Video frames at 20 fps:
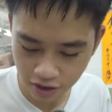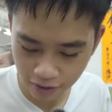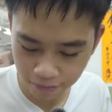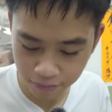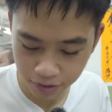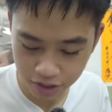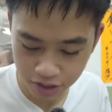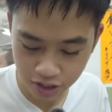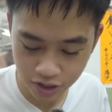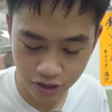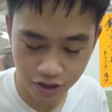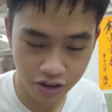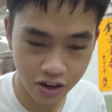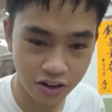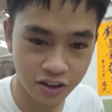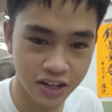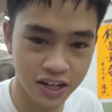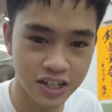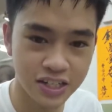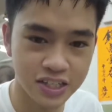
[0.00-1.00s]
exterior and
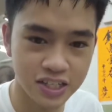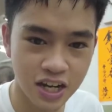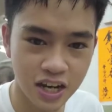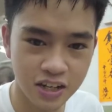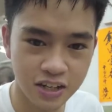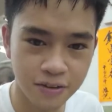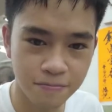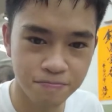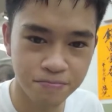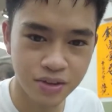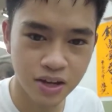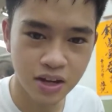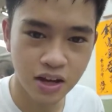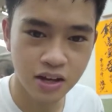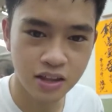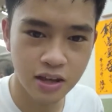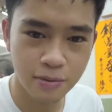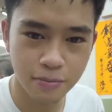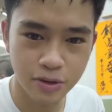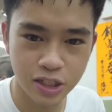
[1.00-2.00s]
the inside,
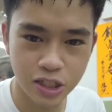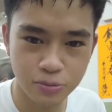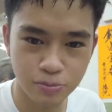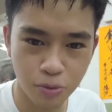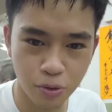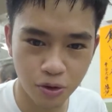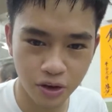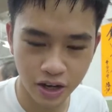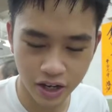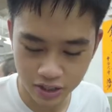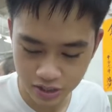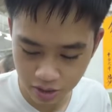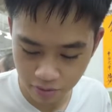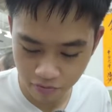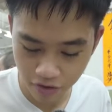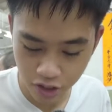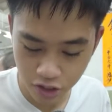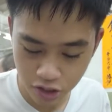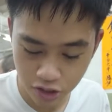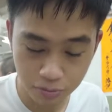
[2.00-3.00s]
the minced pork and some
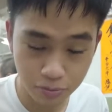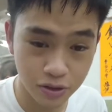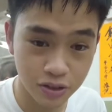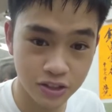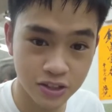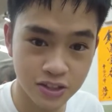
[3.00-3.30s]
vegetables.